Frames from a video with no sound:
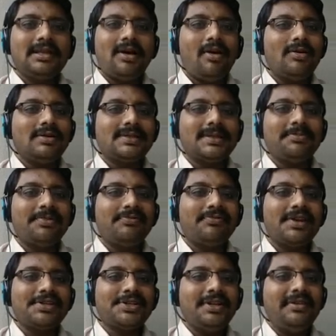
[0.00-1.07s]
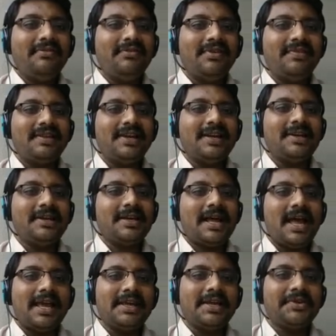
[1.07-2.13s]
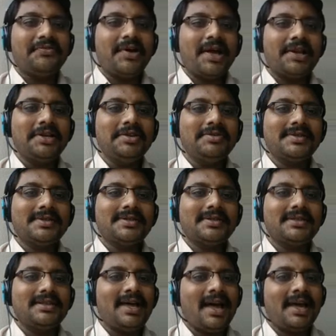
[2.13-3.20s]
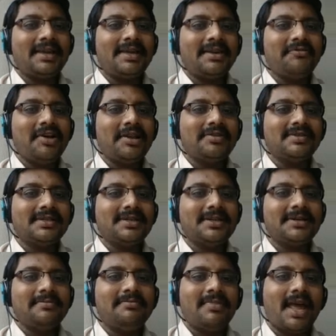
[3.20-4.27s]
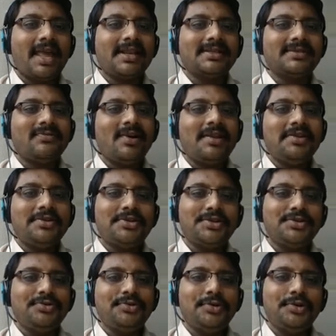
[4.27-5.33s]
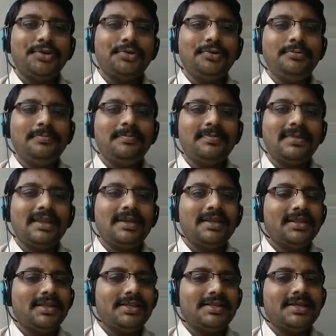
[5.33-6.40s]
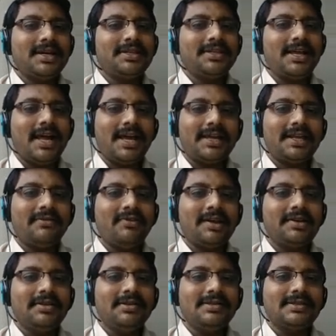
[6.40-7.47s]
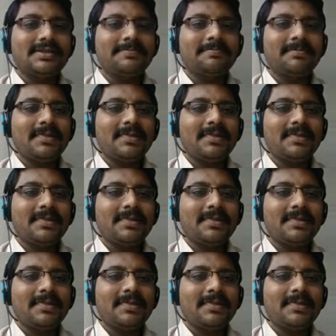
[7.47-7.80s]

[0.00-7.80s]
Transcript: On simplification, we will get eigenvalues. The eigenvalues are minus 1, 2, 2. These are the eigenvalues.